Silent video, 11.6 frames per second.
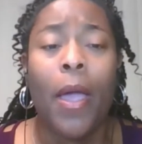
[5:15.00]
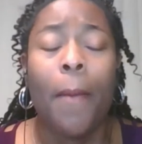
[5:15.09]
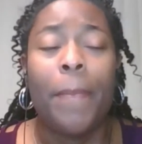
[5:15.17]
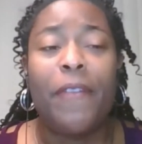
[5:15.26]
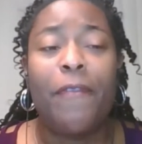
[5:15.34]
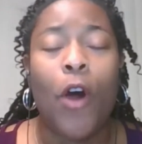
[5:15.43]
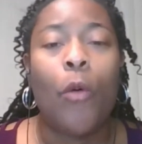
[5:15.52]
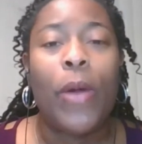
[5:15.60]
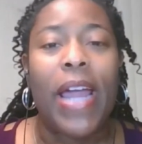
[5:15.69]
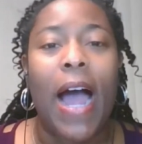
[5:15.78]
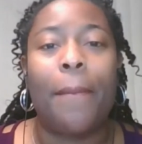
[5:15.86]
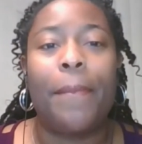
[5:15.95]
before
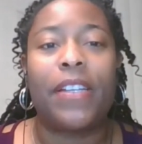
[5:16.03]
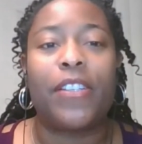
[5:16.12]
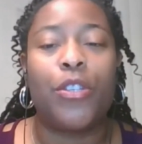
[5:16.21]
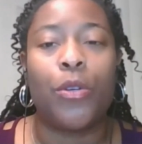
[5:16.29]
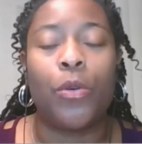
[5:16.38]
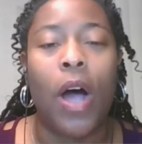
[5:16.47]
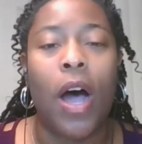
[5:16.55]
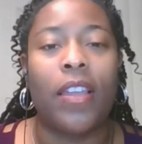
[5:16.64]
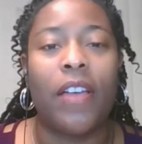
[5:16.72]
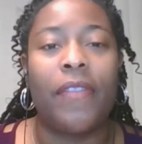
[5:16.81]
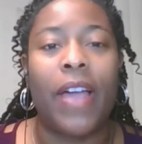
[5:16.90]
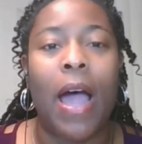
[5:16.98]
we hop into
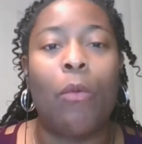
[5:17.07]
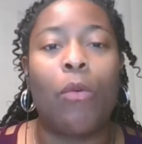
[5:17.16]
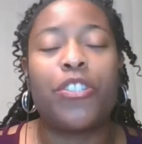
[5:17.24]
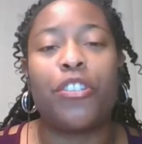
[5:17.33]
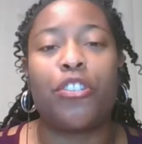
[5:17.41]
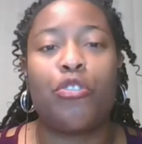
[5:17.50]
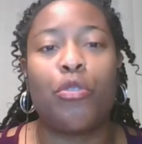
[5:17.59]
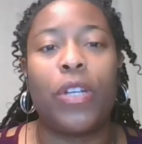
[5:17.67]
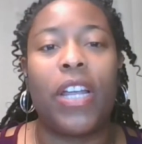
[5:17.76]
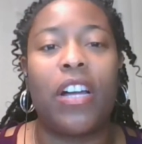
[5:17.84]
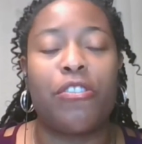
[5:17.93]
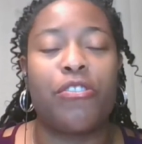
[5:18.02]
all of it, I want you to
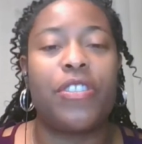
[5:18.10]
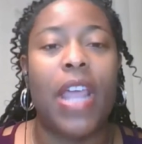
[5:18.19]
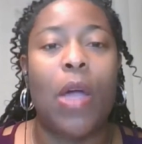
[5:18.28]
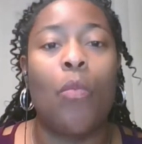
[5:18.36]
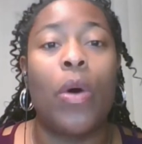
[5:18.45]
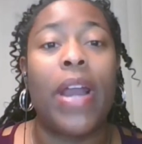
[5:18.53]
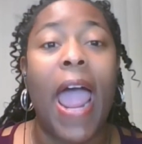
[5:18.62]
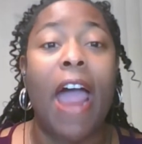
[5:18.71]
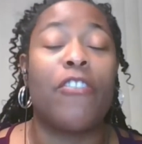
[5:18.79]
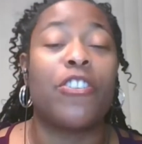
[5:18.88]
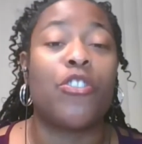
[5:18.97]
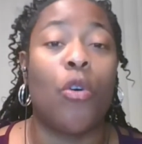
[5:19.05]
truly understand what
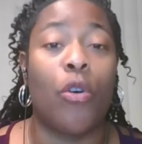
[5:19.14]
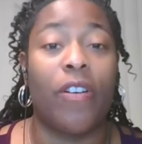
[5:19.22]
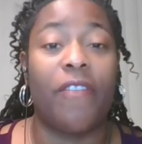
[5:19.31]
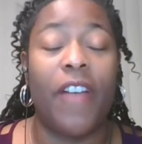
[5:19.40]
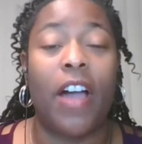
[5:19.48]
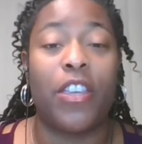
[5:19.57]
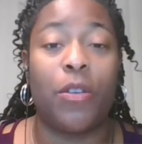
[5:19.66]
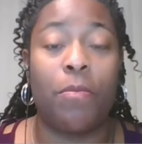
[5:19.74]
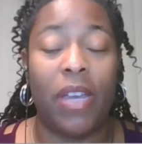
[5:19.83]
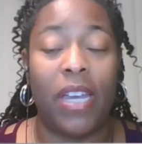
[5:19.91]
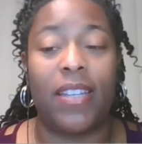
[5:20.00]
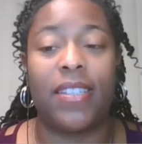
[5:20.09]
average order value
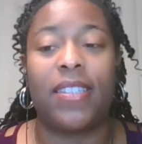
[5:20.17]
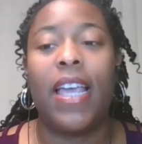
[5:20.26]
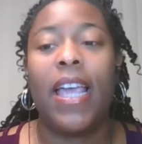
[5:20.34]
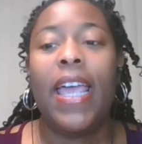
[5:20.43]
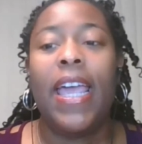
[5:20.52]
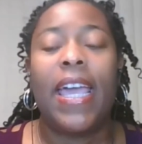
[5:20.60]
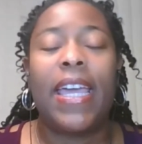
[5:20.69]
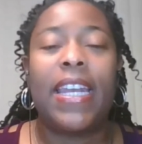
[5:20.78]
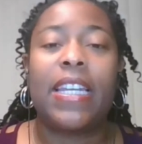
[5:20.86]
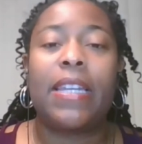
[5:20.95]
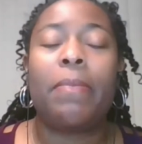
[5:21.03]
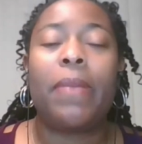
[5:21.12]
means. And
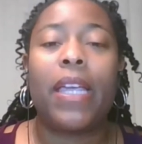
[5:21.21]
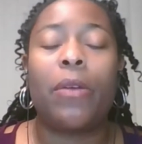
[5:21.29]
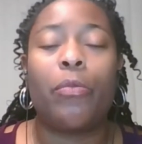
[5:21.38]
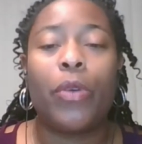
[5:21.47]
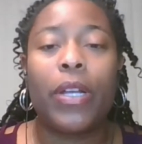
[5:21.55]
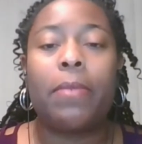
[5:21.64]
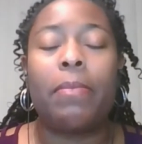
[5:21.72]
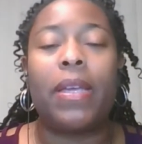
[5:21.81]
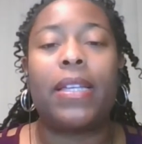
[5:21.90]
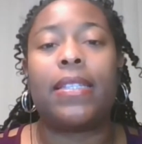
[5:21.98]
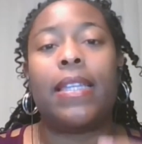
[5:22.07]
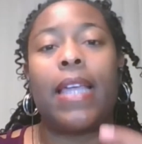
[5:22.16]
it really
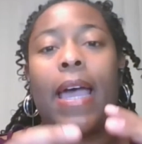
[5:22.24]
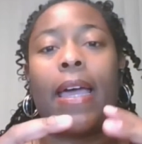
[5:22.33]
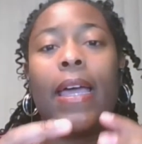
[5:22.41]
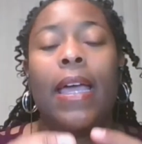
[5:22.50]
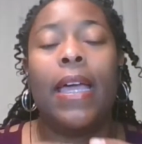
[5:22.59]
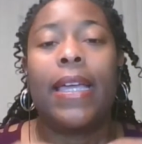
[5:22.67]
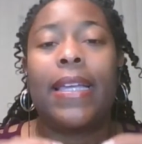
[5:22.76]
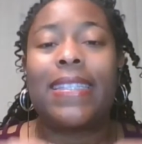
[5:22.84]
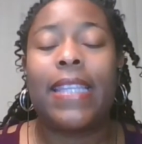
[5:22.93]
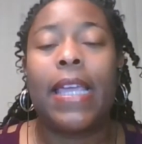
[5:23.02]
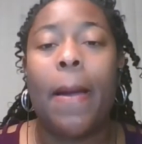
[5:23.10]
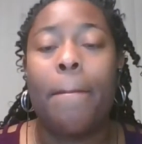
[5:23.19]
means that it's
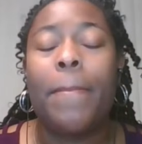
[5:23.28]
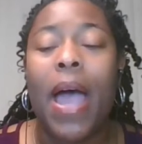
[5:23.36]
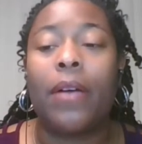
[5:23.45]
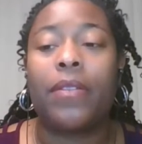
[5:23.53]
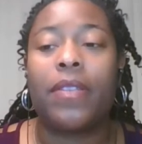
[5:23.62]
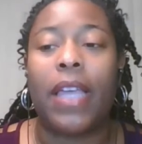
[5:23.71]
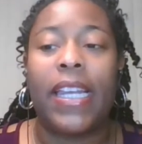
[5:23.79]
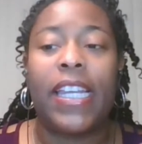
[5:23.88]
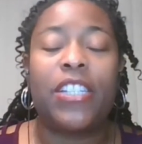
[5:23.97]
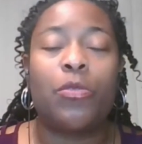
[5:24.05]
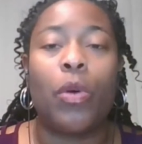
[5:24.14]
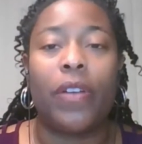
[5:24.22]
the amount that
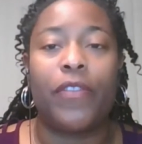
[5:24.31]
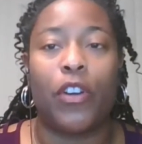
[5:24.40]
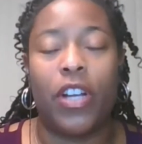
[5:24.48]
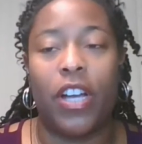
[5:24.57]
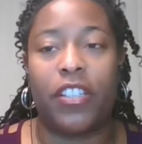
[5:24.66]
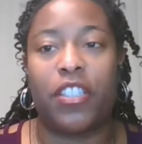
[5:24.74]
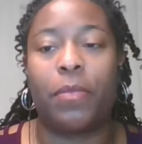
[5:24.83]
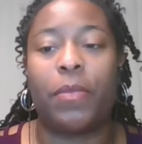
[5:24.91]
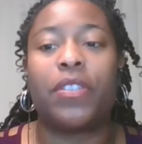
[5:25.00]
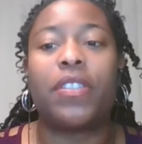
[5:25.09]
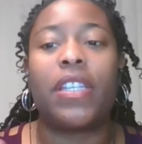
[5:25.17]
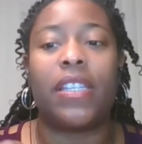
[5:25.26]
each one of your
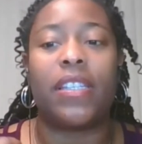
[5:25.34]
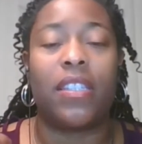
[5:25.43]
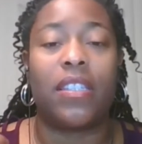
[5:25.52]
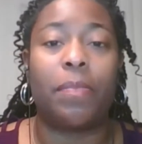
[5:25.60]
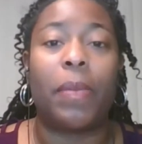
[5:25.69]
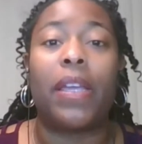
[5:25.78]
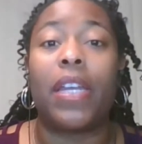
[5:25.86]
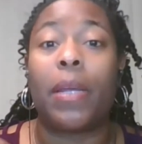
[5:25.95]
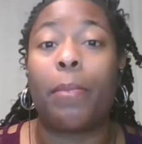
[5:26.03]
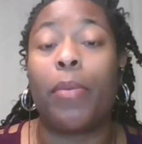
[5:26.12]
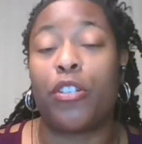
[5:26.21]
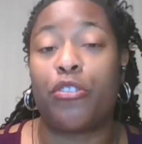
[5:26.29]
customers is spending
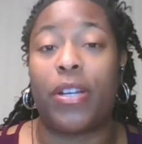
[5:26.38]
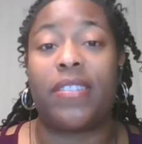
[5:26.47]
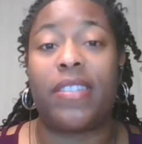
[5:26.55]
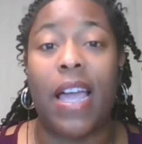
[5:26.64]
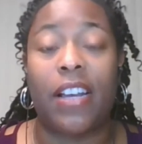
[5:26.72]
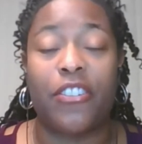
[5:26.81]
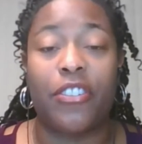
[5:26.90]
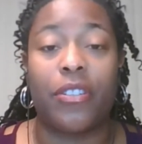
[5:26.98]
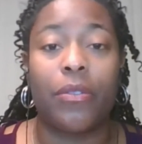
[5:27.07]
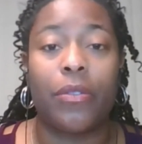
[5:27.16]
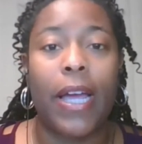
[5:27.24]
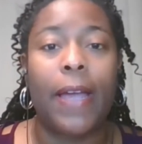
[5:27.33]
per transaction.
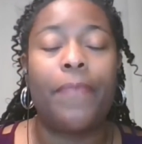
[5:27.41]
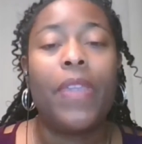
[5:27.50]
Okay.